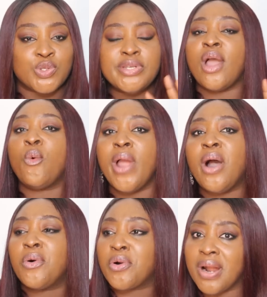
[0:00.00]
to their
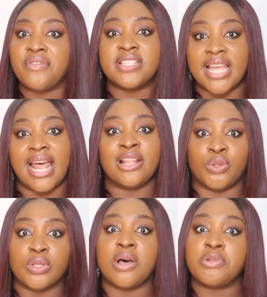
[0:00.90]
well-crafted and
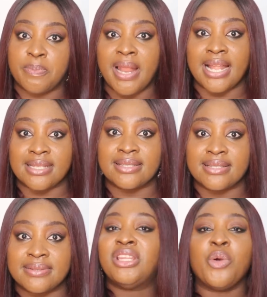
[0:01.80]
thought-out
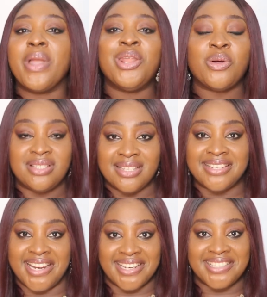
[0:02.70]
plans. But they were not
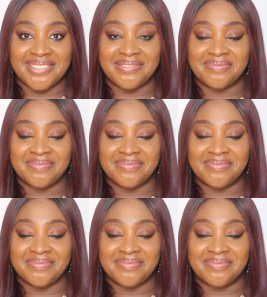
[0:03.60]
deterred.